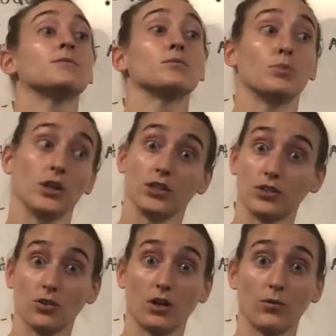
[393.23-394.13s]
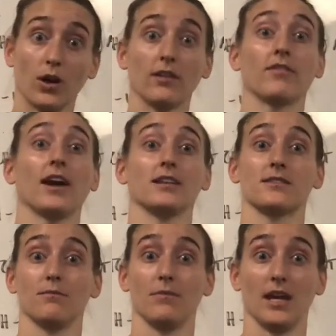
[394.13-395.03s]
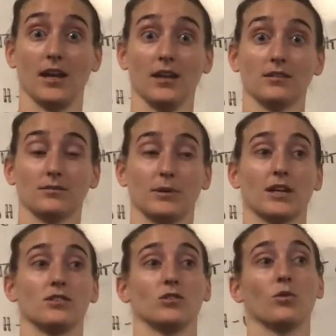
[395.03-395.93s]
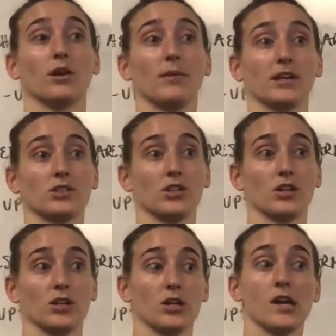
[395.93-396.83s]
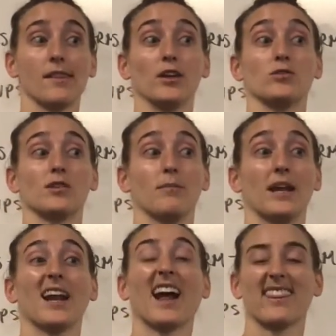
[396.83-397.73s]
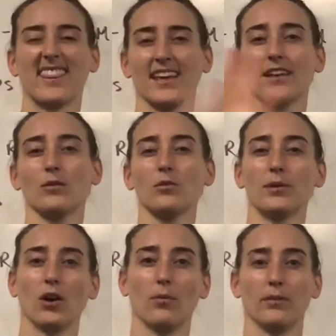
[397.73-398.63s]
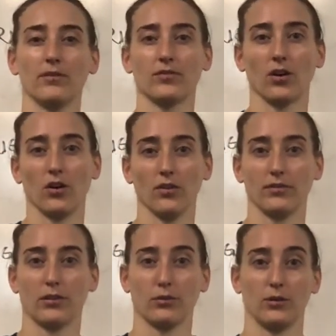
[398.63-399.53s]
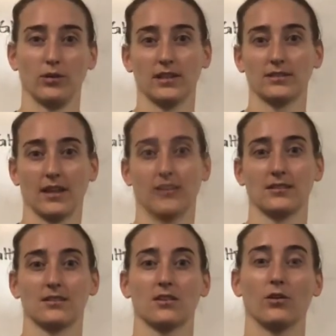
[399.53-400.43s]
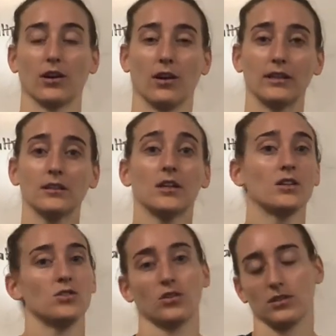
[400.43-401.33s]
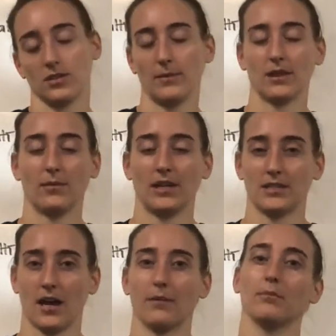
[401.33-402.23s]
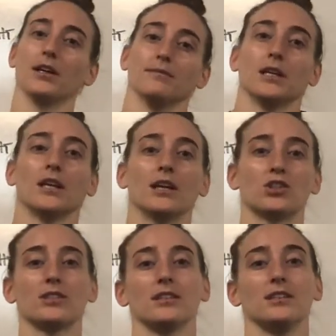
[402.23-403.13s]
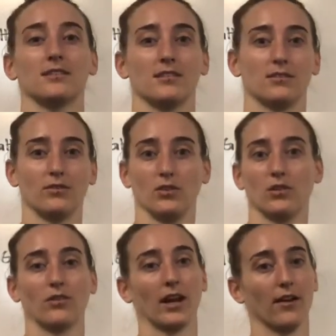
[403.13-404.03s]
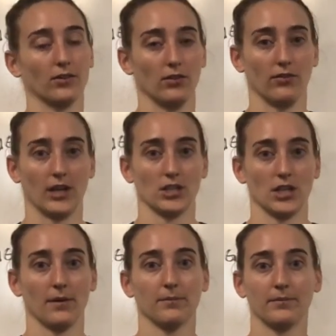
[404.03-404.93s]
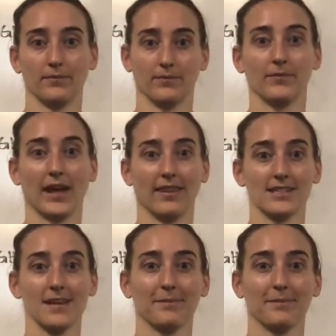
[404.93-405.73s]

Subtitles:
put your score in Wodify and submit it, because you want to make sure that you submit it. I think it will be open for all of the 3 weeks that this is going on, so you can submit them anytime, but it's just easiest if you do it right after you finish it. And that's it.